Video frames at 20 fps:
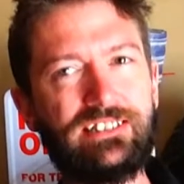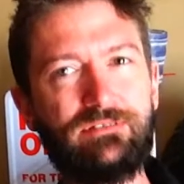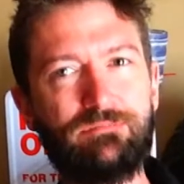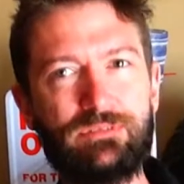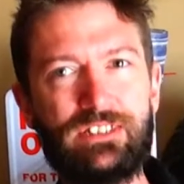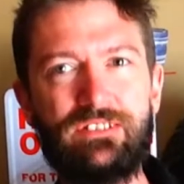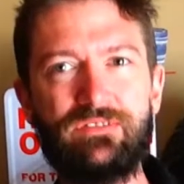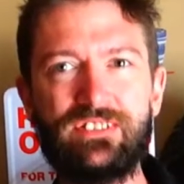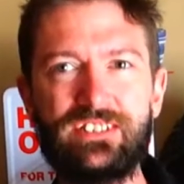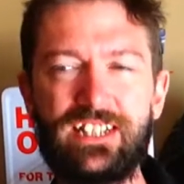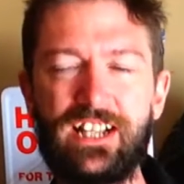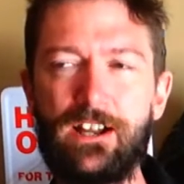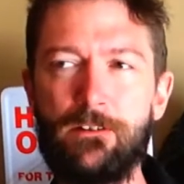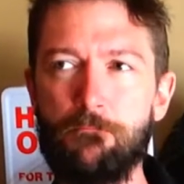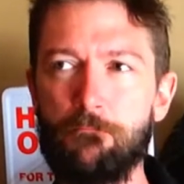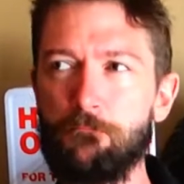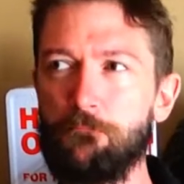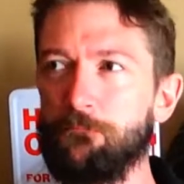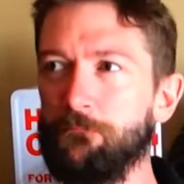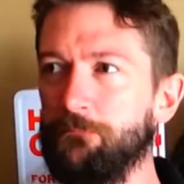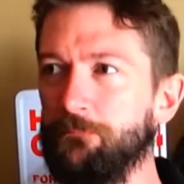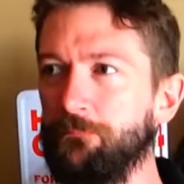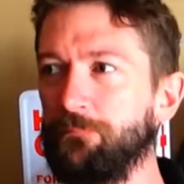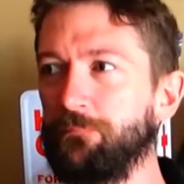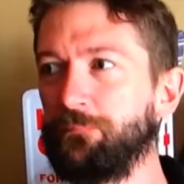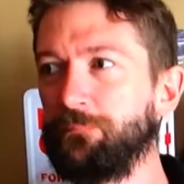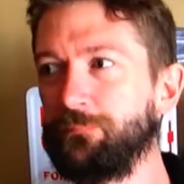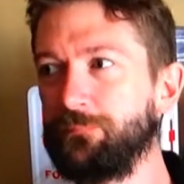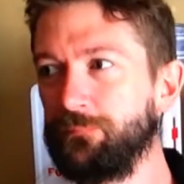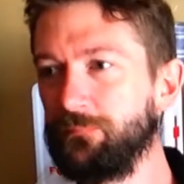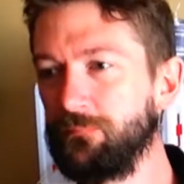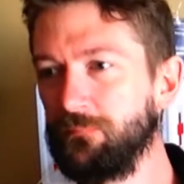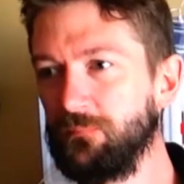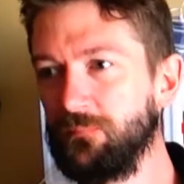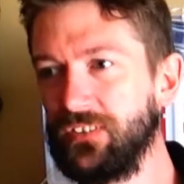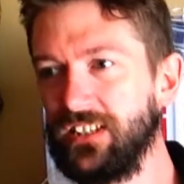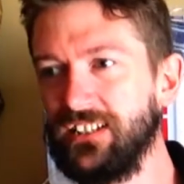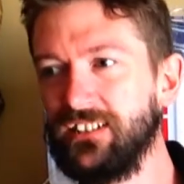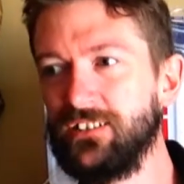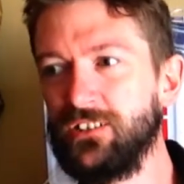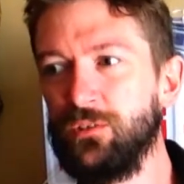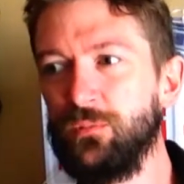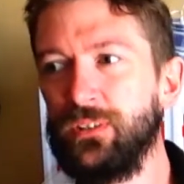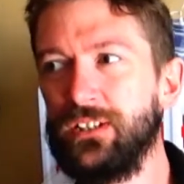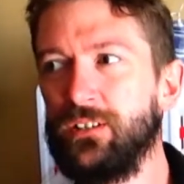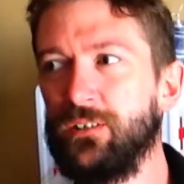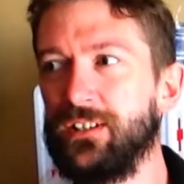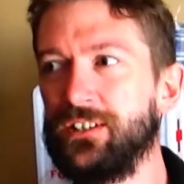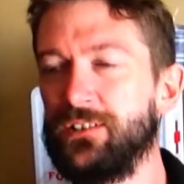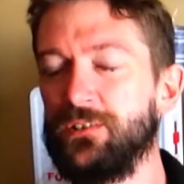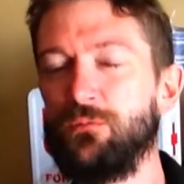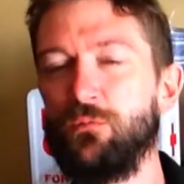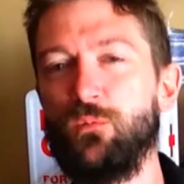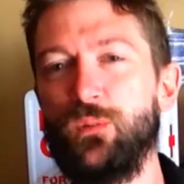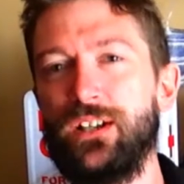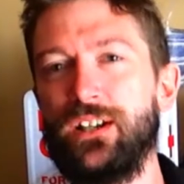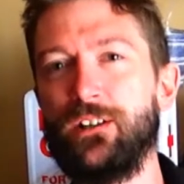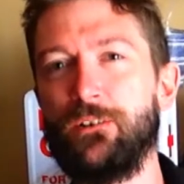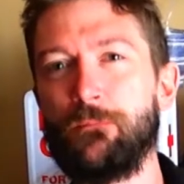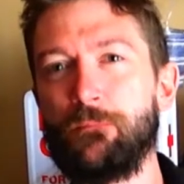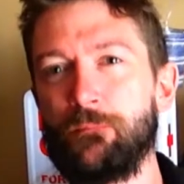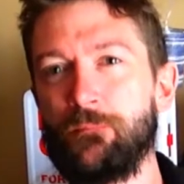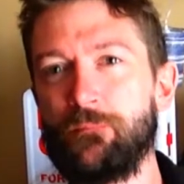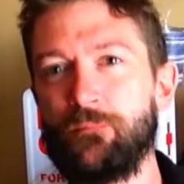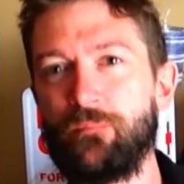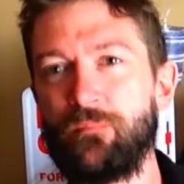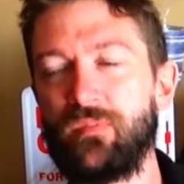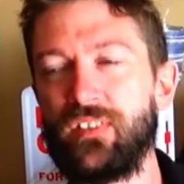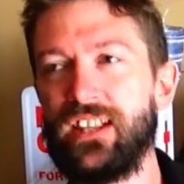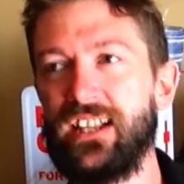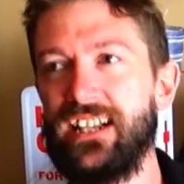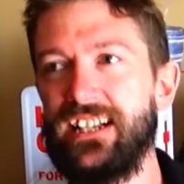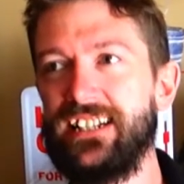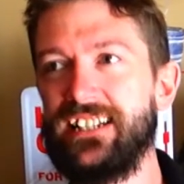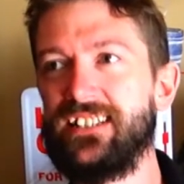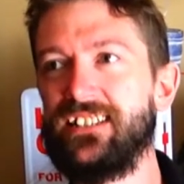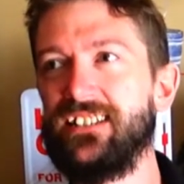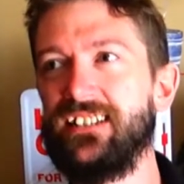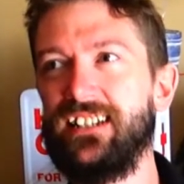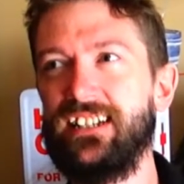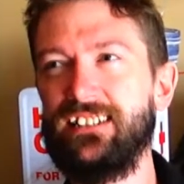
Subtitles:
Even then, it's still really good. It's just weird. It's,